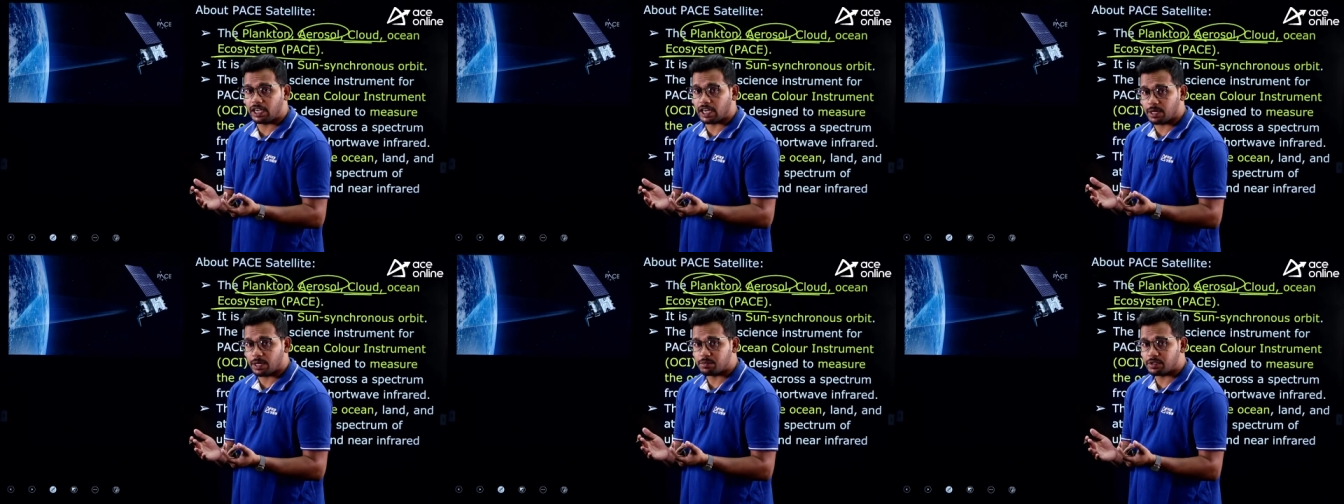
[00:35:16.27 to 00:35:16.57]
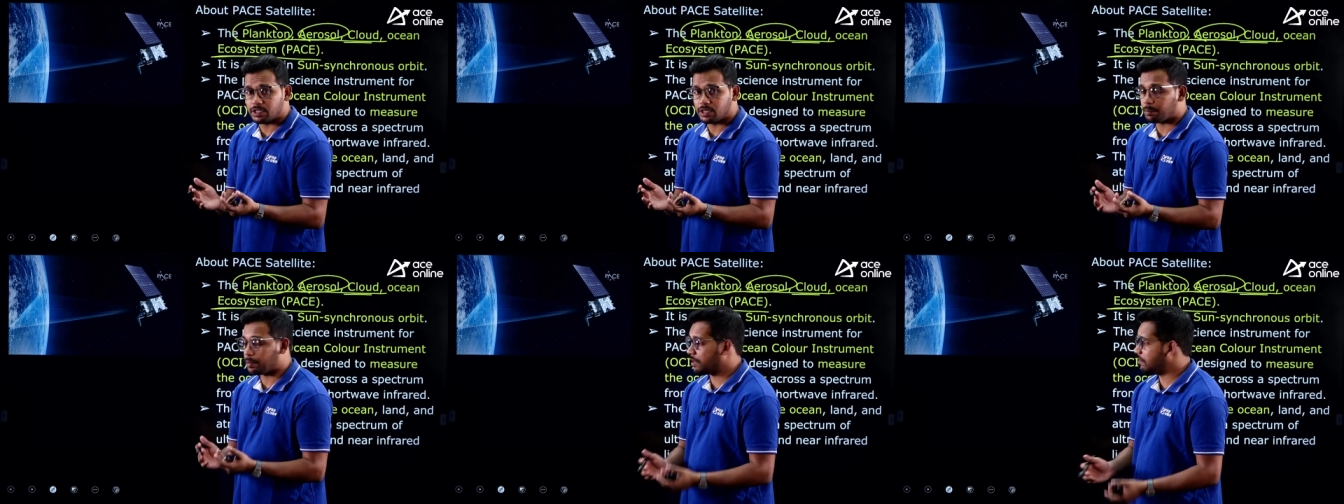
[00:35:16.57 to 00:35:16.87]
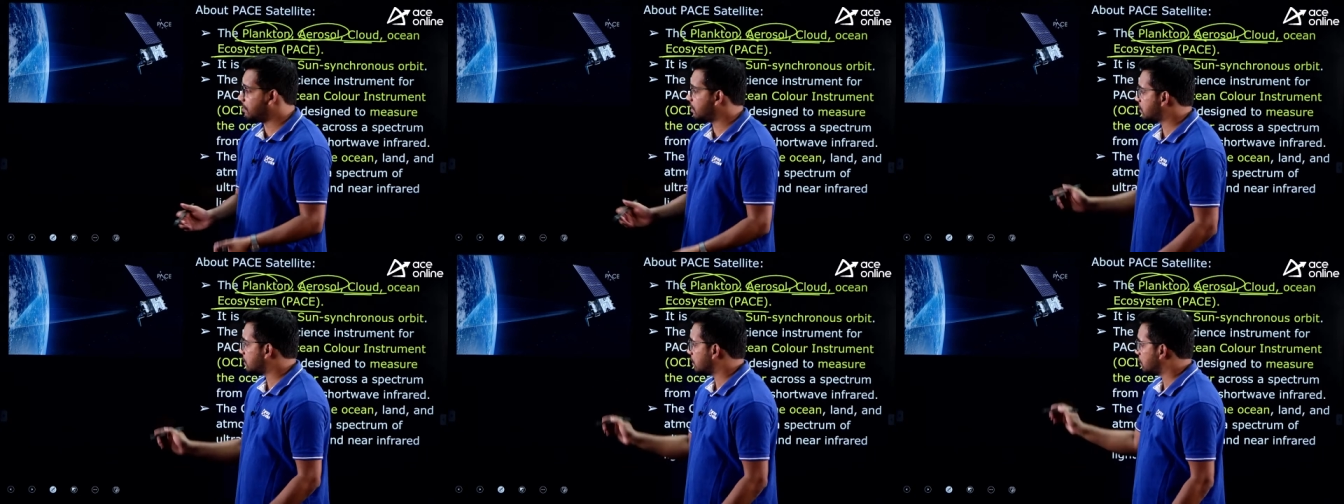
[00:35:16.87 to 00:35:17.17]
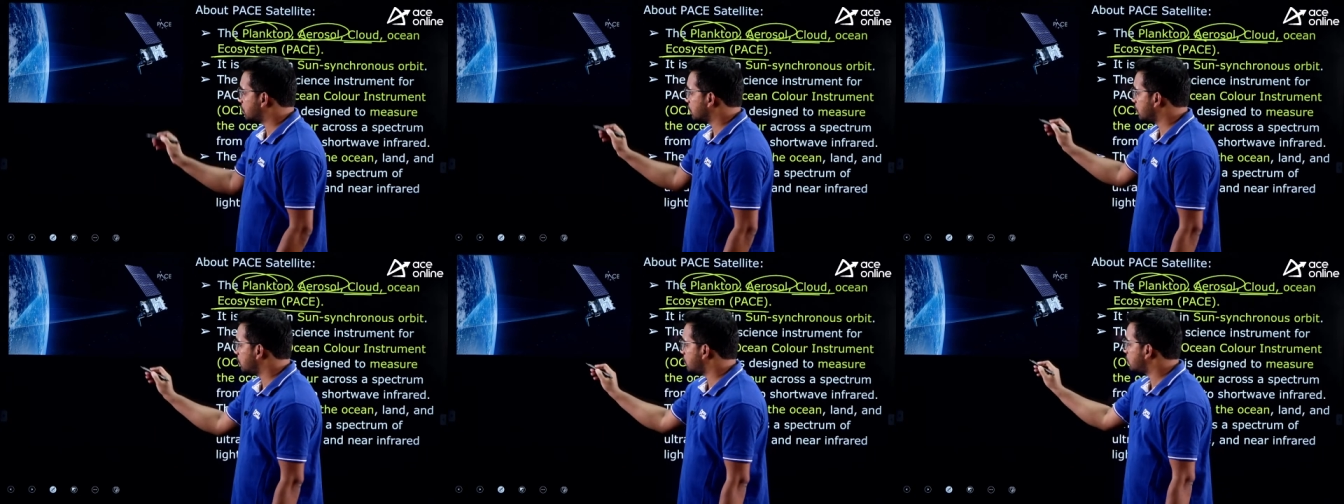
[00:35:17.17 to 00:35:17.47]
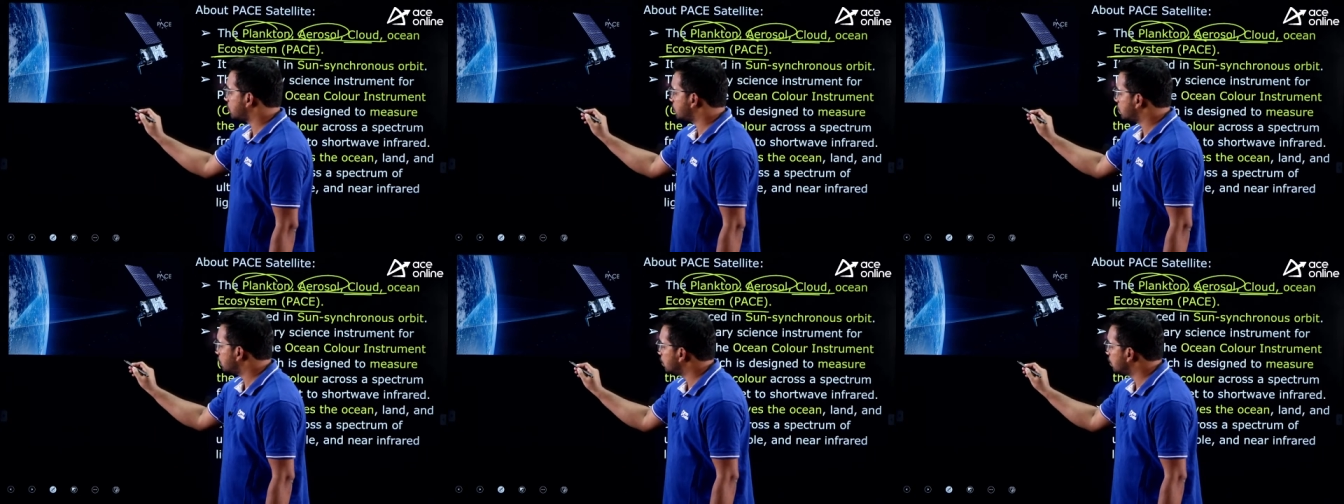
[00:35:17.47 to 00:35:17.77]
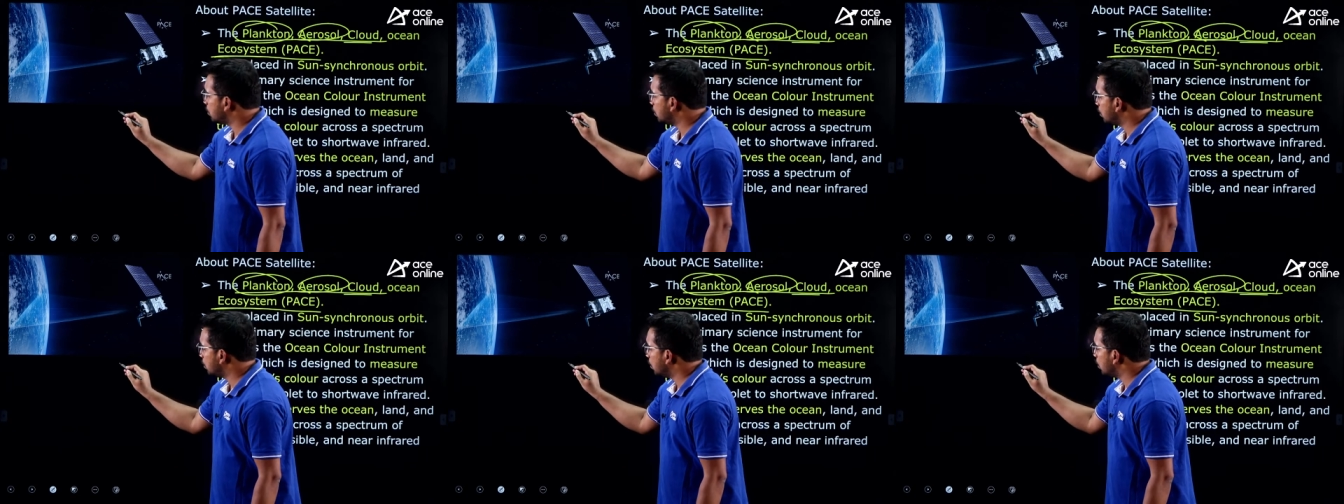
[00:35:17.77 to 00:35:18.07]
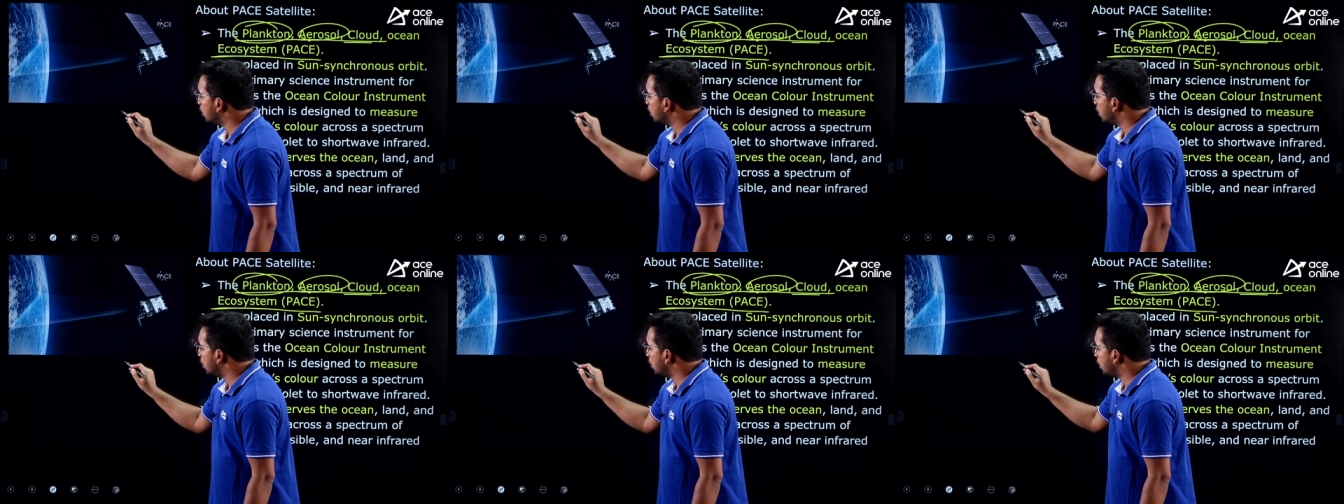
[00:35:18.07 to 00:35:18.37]
times in the previous sessions,
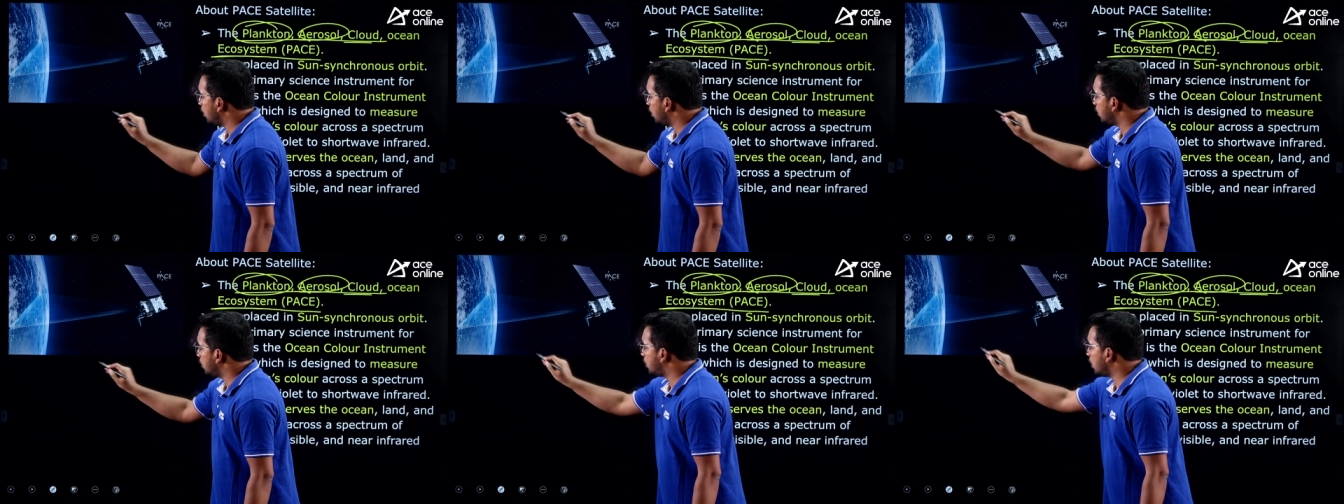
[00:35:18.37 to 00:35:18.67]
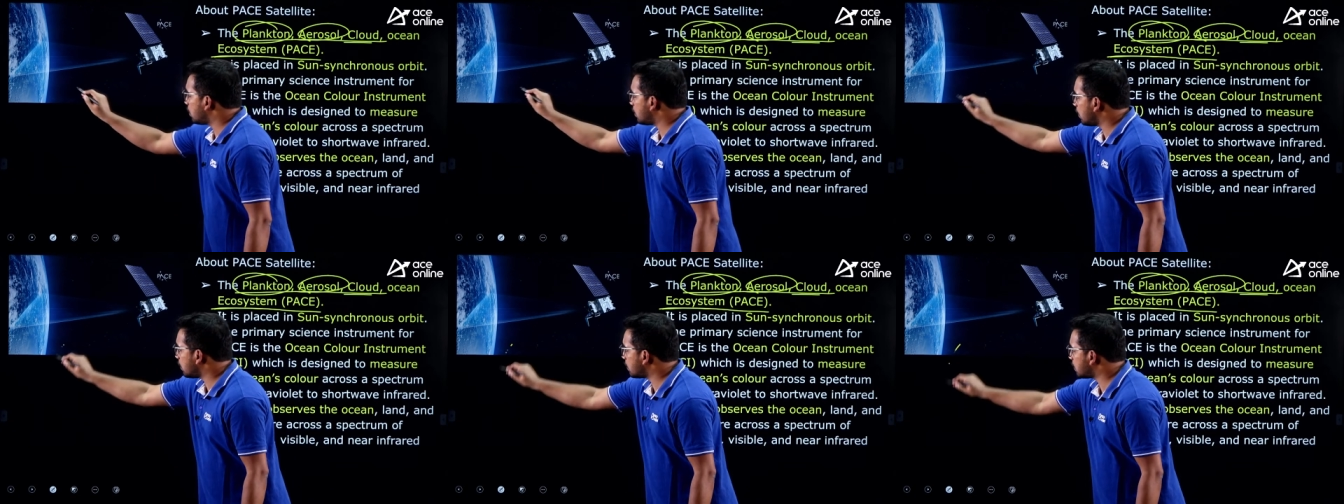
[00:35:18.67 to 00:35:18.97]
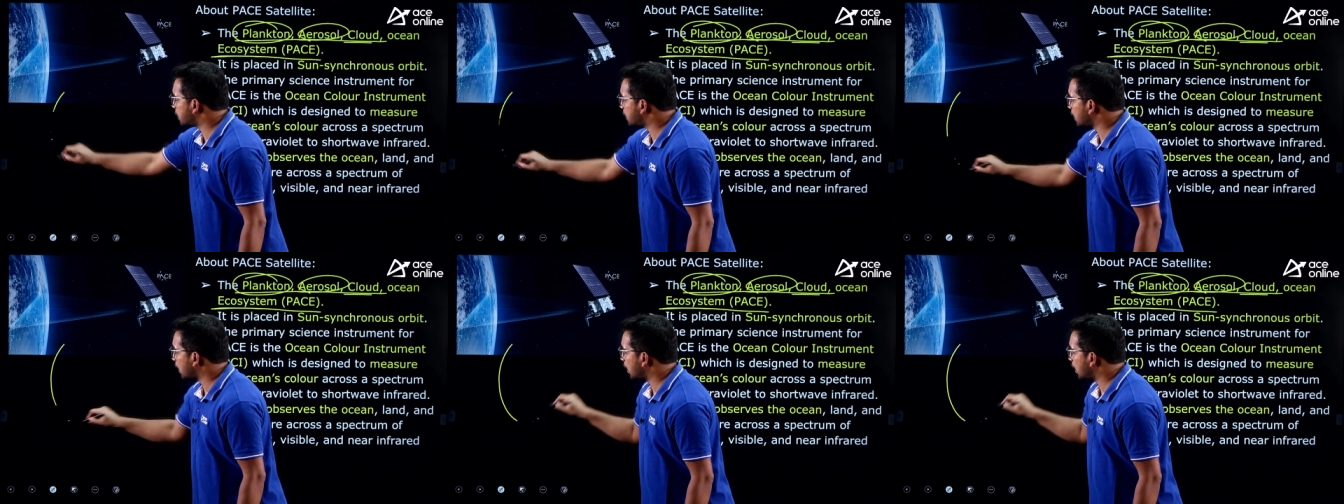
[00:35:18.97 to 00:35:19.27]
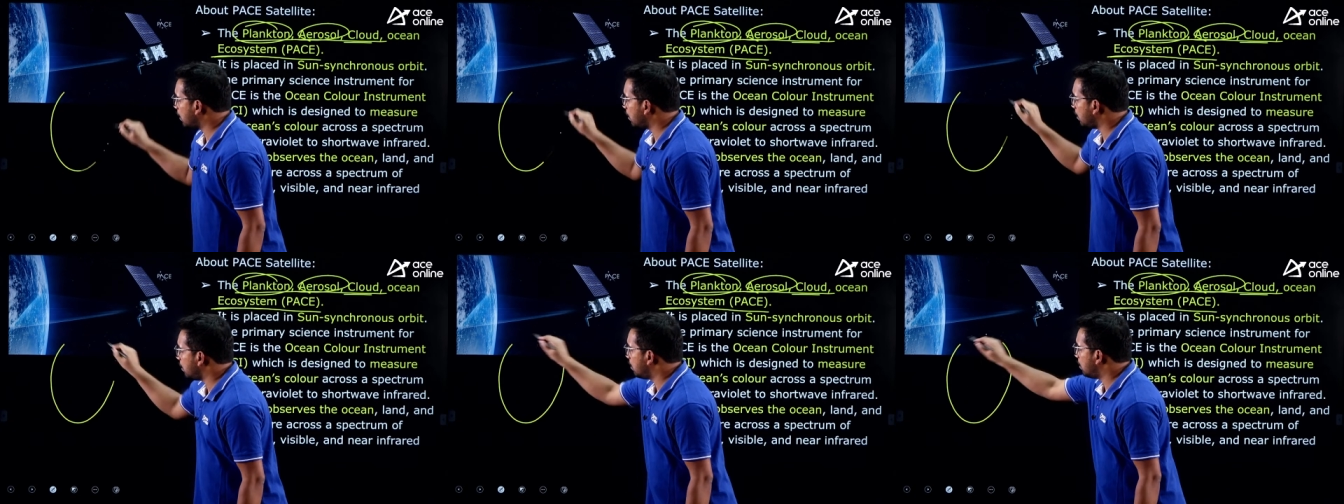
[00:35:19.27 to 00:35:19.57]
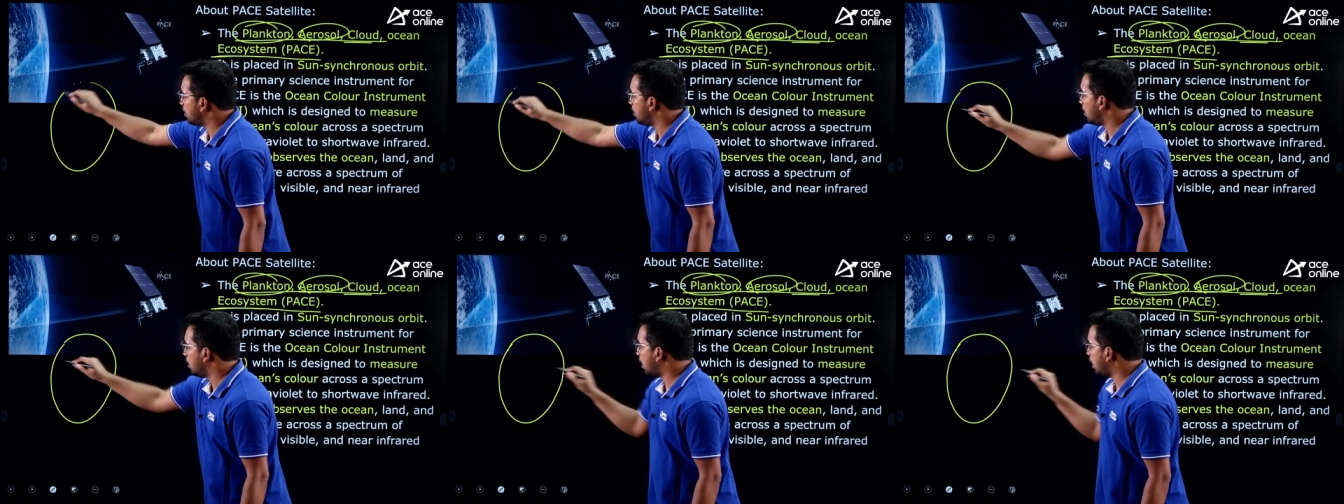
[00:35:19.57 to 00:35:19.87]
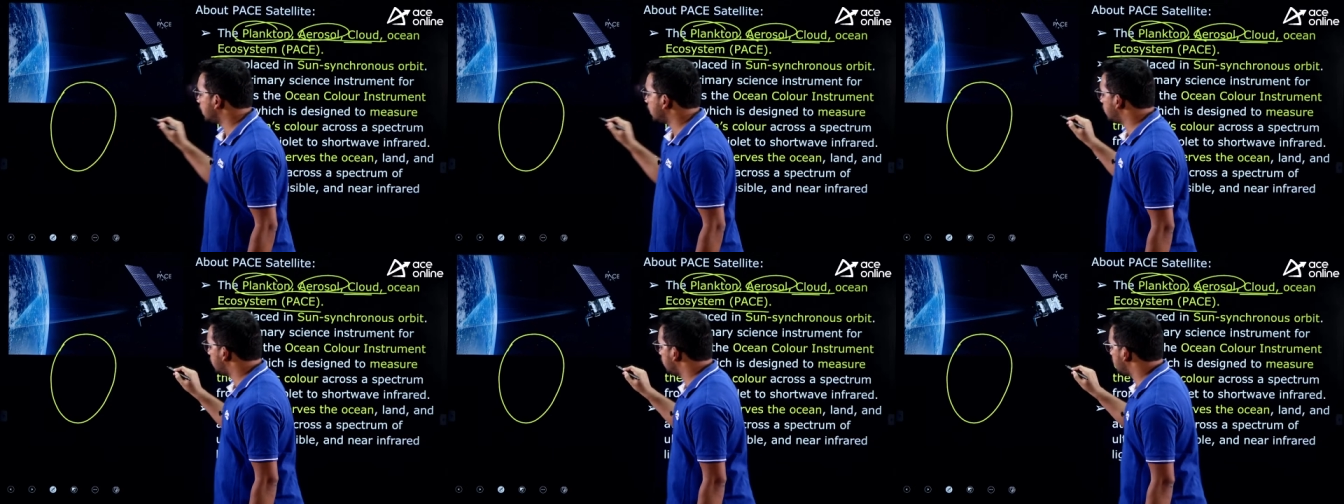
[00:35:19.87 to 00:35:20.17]
this is sun and